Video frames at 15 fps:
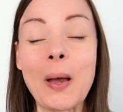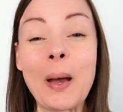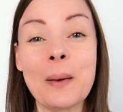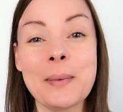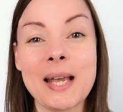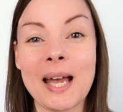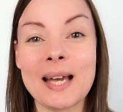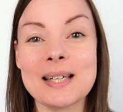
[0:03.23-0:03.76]

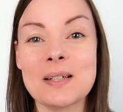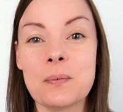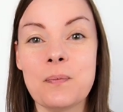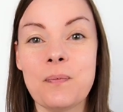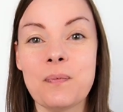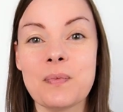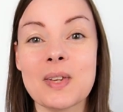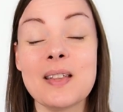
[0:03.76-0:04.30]
I'm Kat,
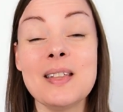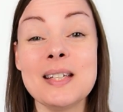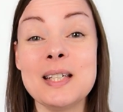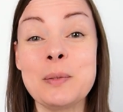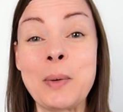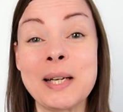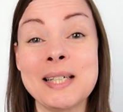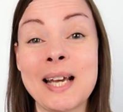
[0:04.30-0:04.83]
and this
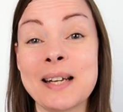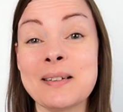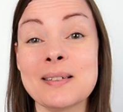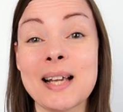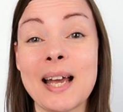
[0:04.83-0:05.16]
is my channel,